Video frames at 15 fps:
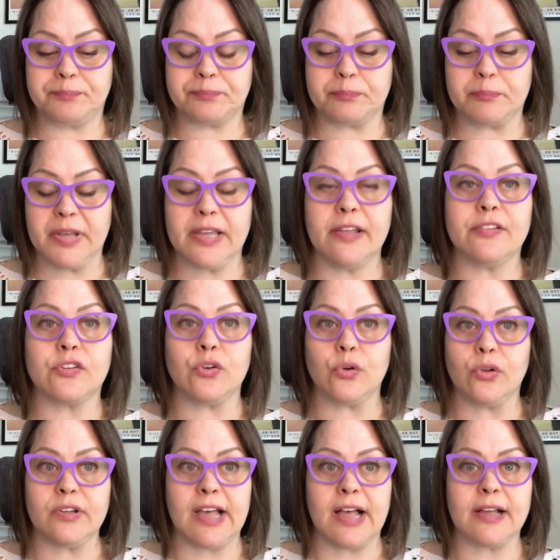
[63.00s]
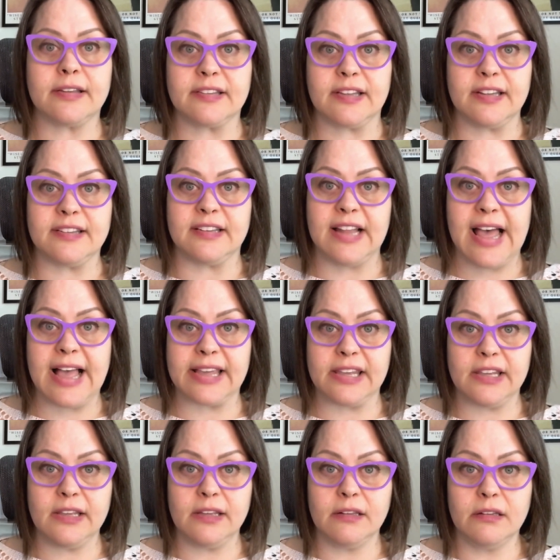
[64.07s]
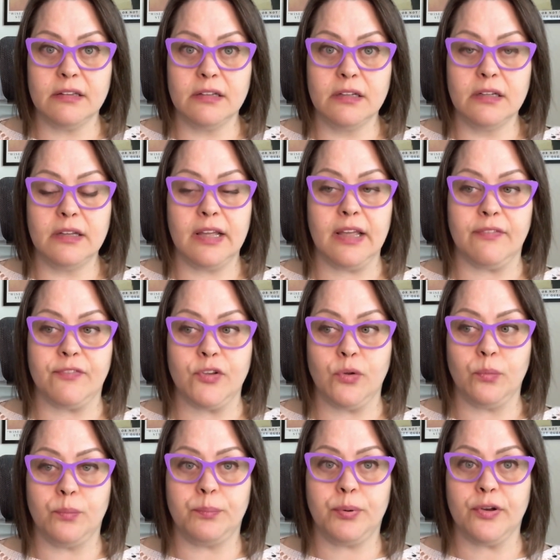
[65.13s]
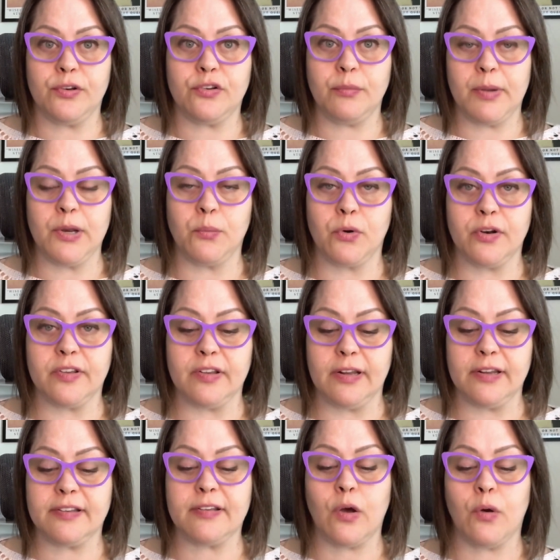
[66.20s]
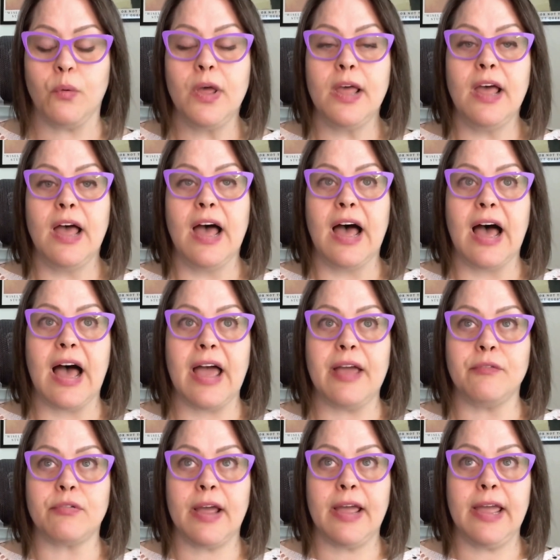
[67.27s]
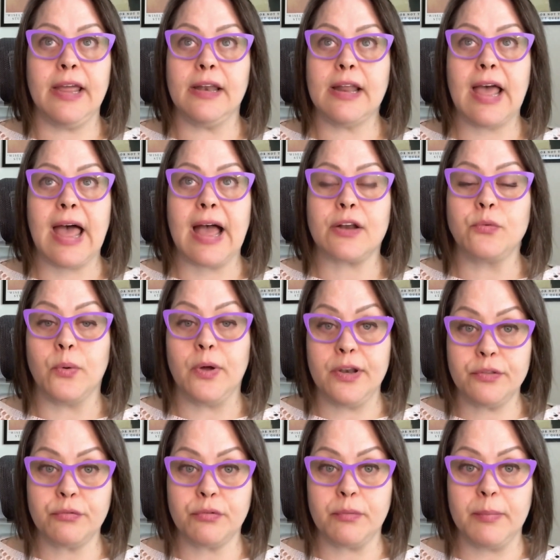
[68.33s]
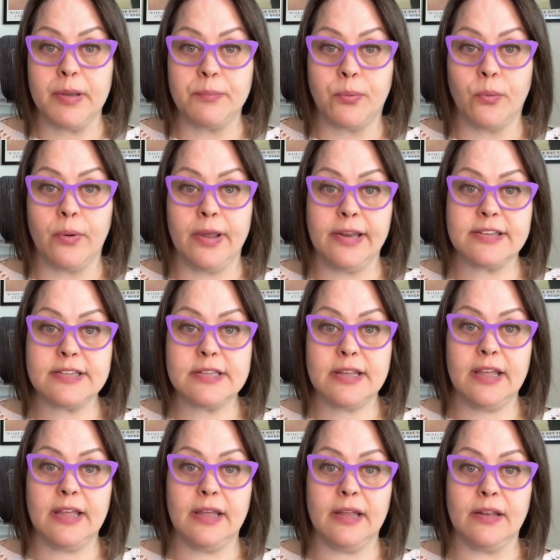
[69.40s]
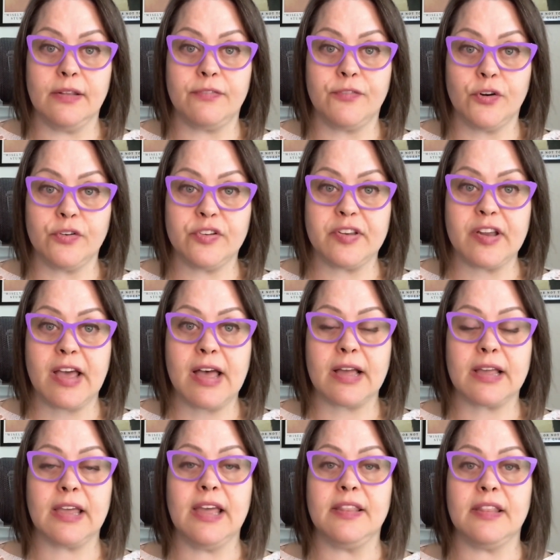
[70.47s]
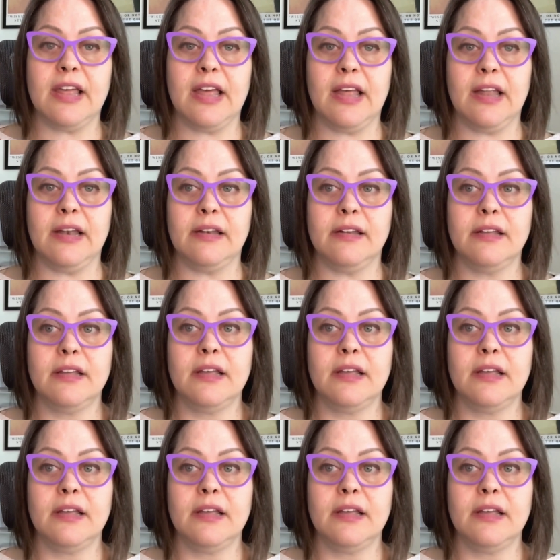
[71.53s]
because Google Docs gets laggy if you put too many words in it. So I write Act 1 through the midpoint in the first doc, and then